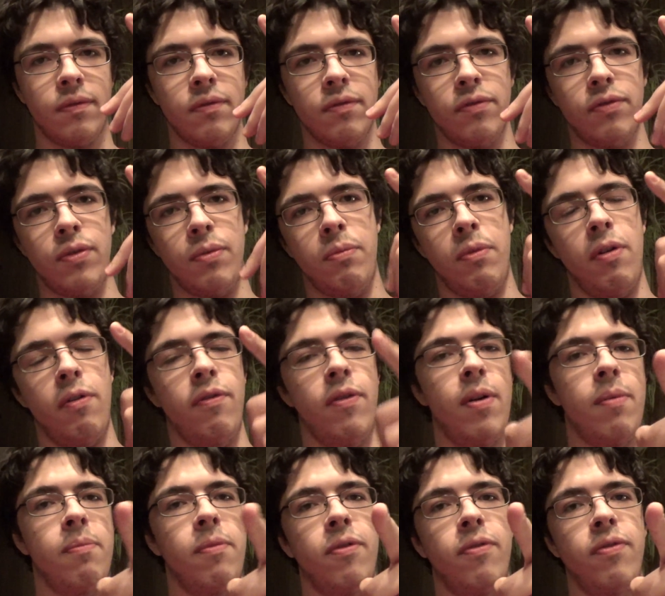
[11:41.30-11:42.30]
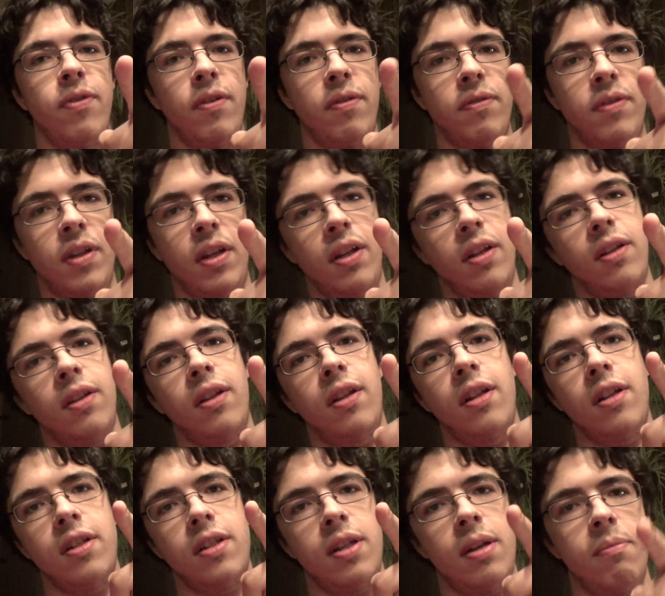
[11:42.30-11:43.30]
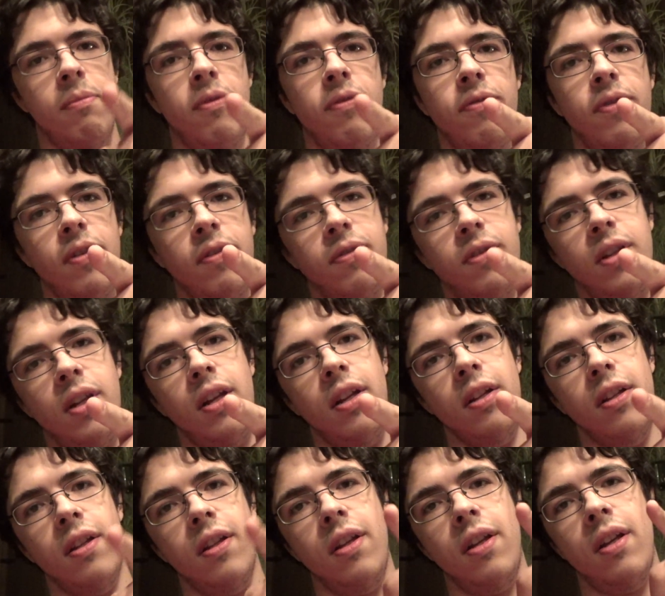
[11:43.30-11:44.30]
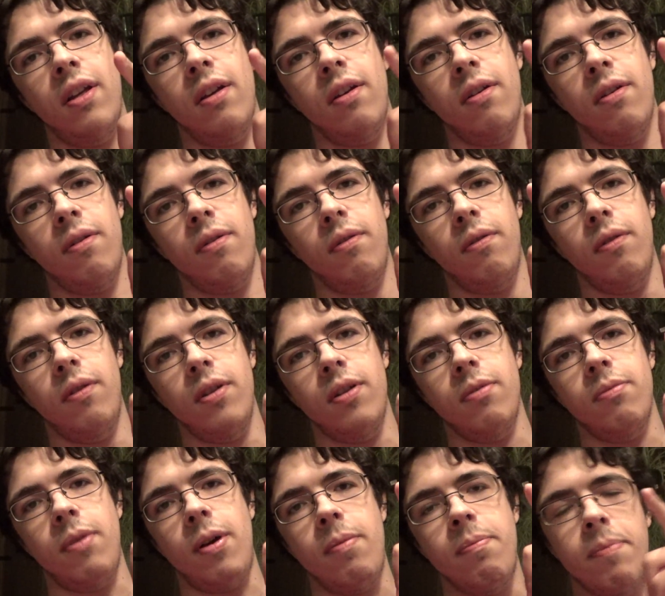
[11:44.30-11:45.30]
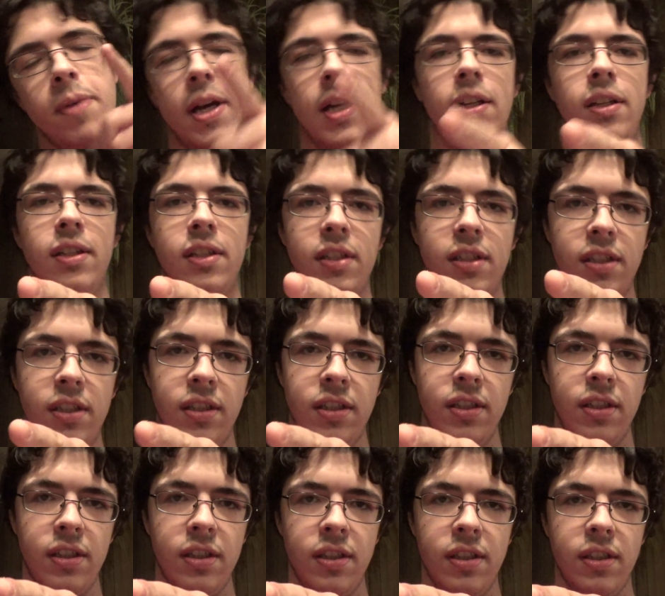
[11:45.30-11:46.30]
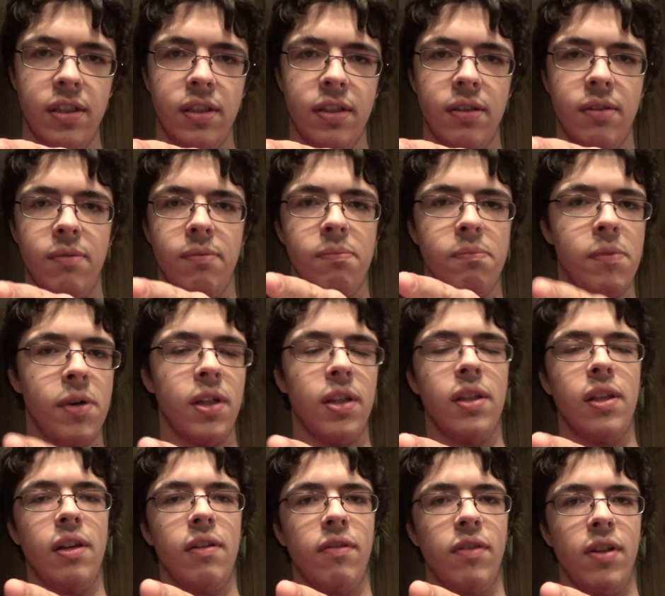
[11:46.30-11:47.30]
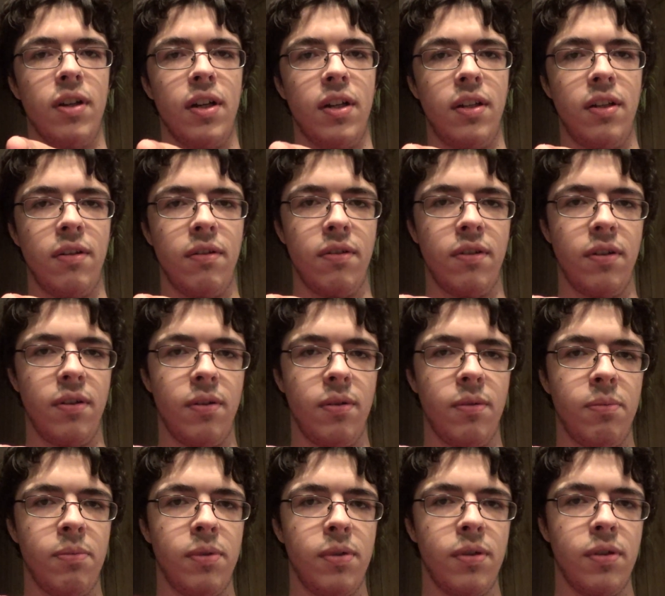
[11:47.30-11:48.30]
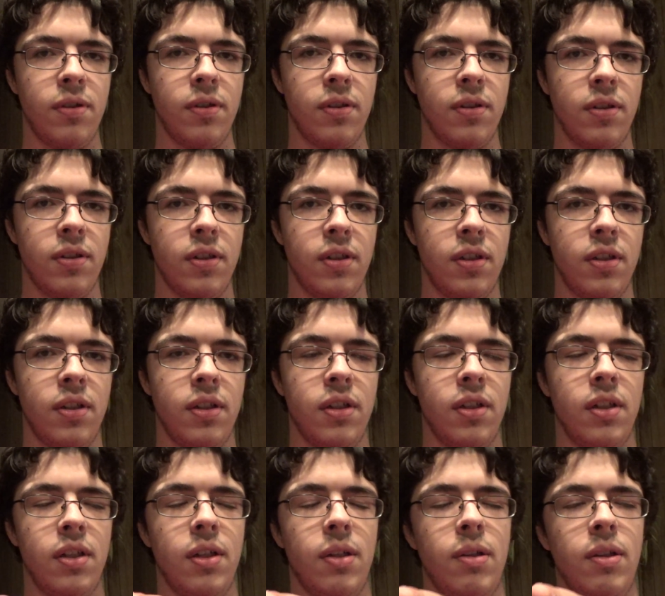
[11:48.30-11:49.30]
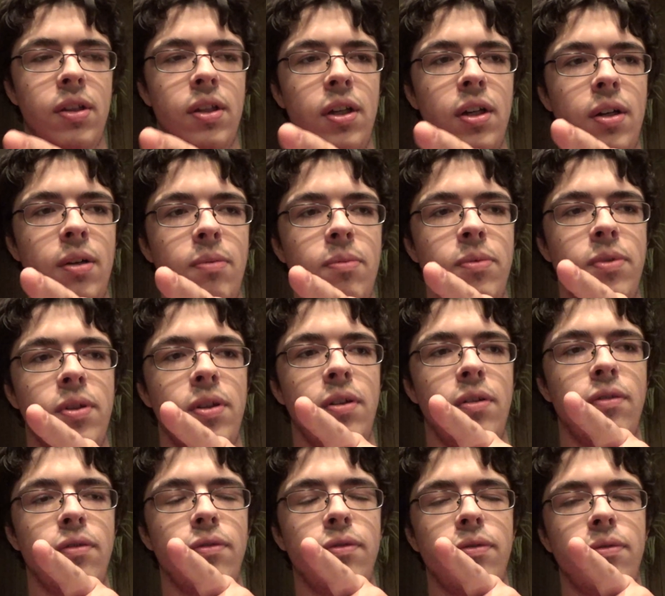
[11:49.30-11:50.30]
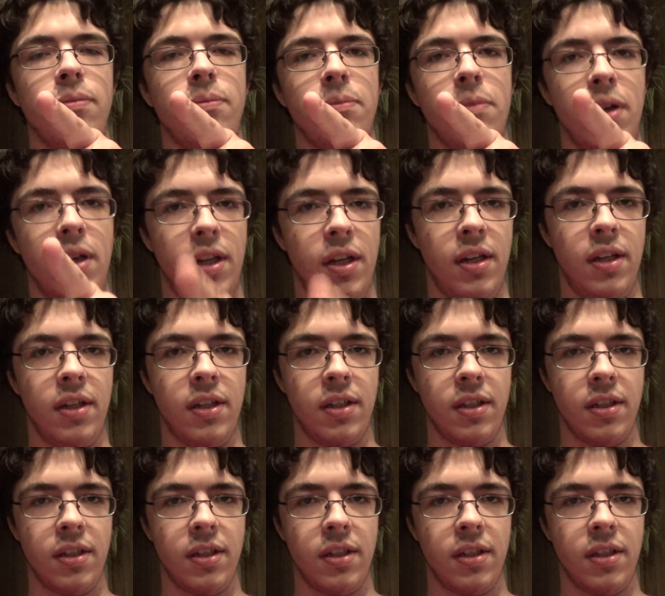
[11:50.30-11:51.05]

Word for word: from November 15th to December 15th was my best month ever on YouTube in terms of money.